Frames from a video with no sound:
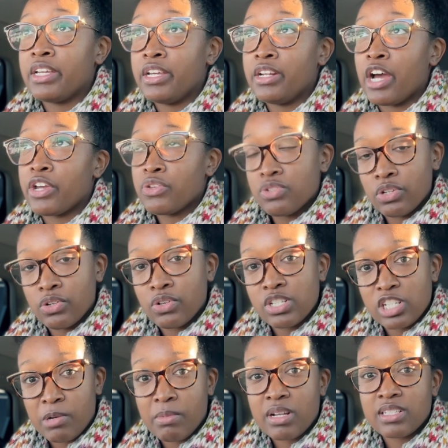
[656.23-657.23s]
I used to go to
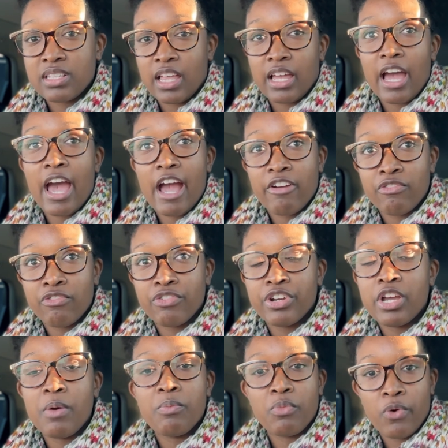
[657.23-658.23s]
Starbucks like
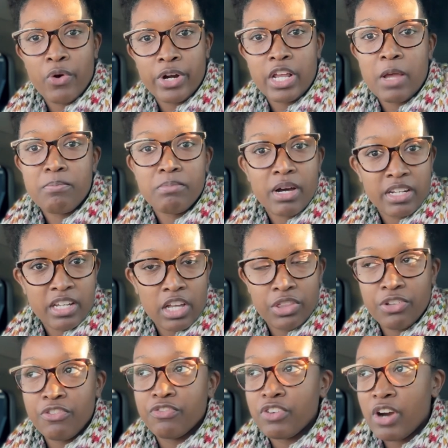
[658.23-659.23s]
every morning, Monday
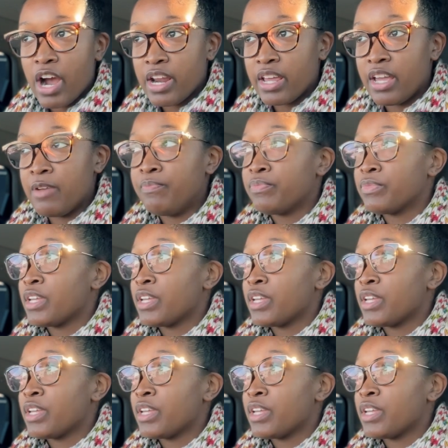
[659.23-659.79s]
through Friday.